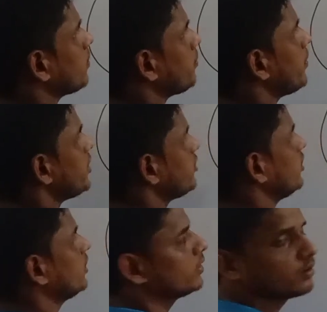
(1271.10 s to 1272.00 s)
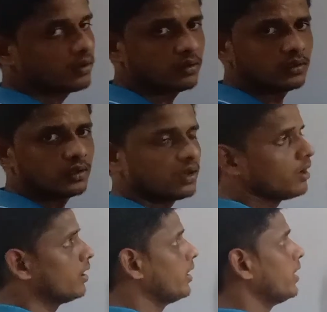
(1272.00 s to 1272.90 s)
Bertini.
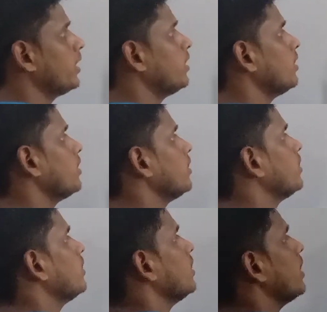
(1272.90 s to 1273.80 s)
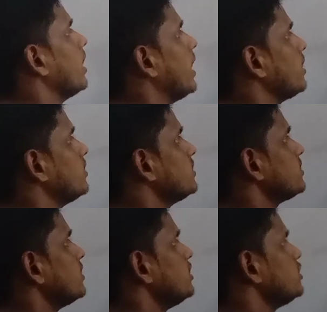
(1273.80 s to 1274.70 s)
And this
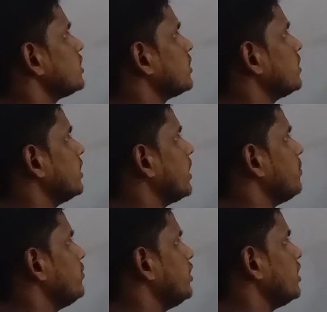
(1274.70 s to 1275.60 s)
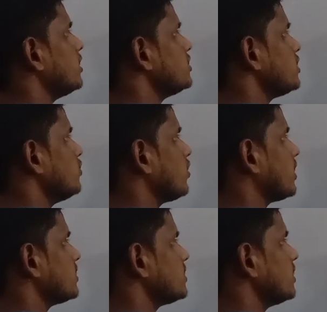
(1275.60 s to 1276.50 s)
region, the empty region, you
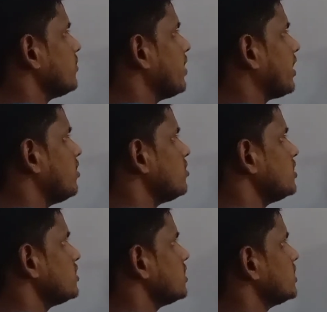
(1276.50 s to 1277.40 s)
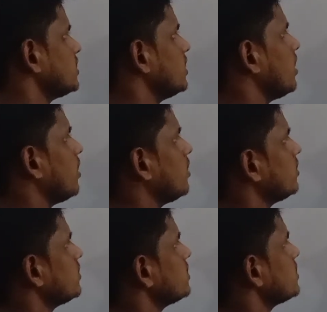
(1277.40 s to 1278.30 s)
can see the vacant region is
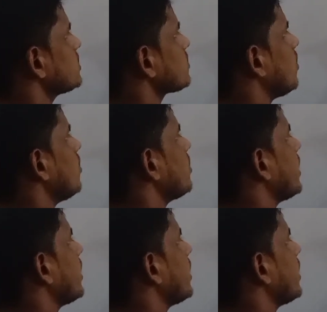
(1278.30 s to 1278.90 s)
here. This is called